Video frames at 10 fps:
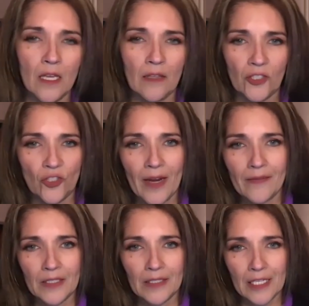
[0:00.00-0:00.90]
that you're
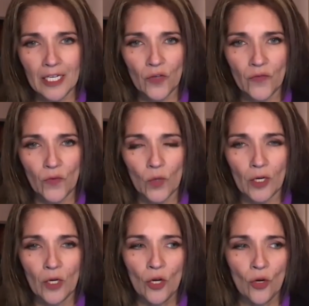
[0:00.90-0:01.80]
having to care for
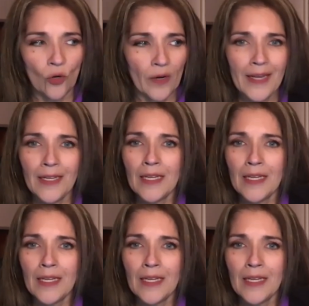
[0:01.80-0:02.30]
or any